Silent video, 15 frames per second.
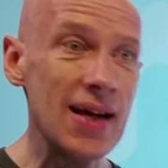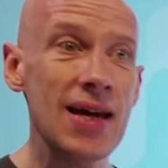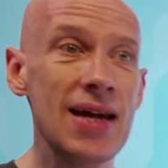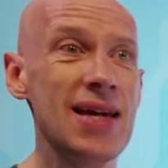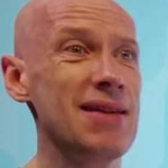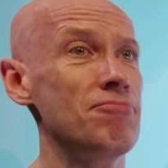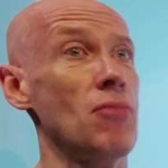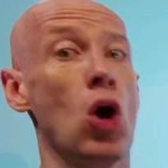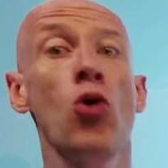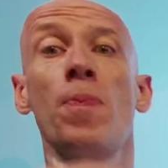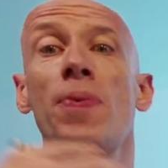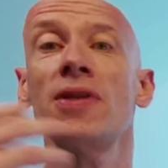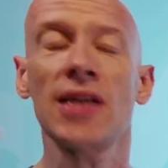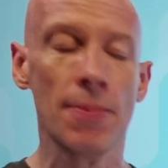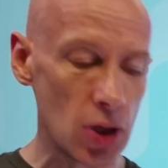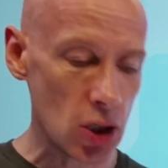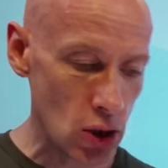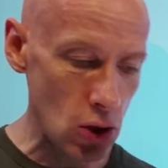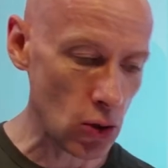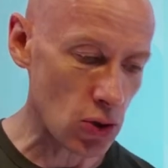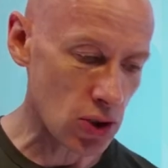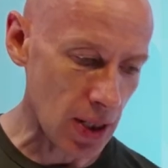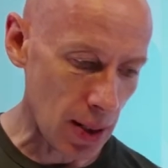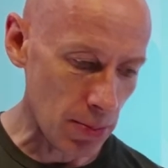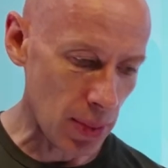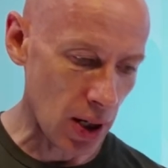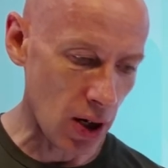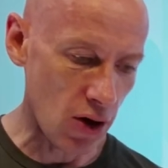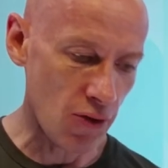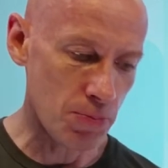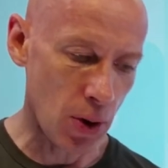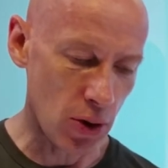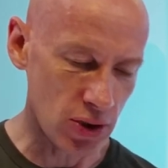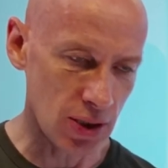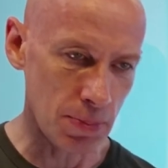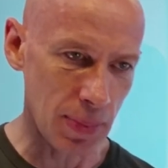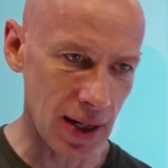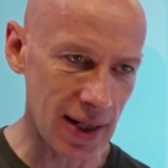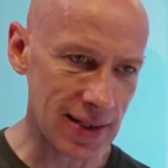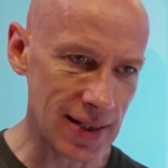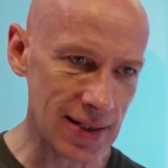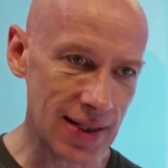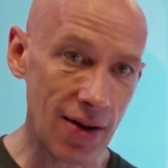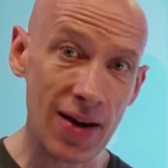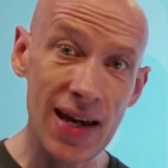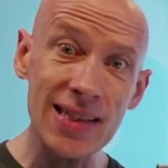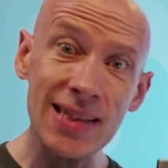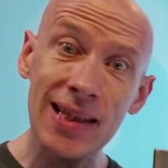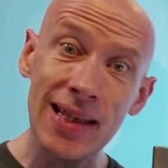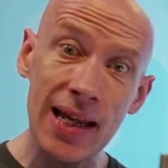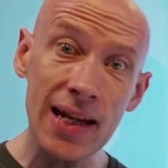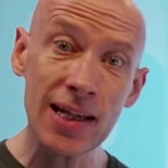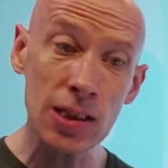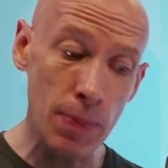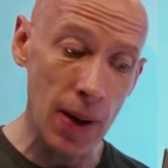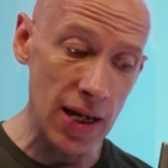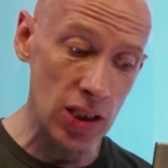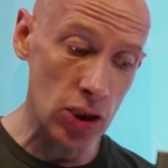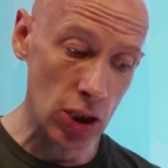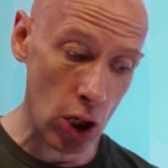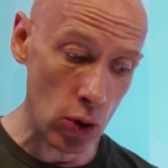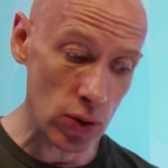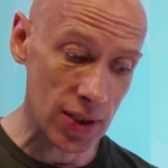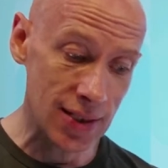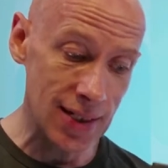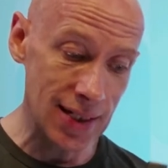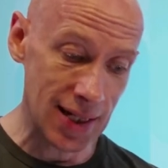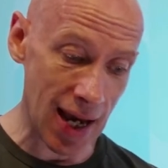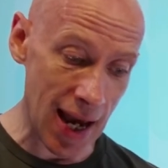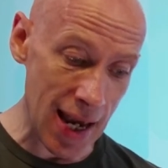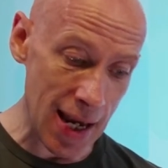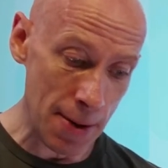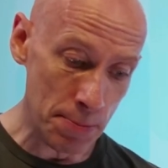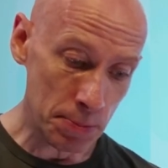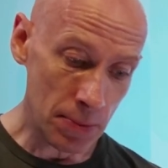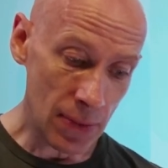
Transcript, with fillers: It opens up a huge number of possibilities. Now, it is Linux-based nodes today.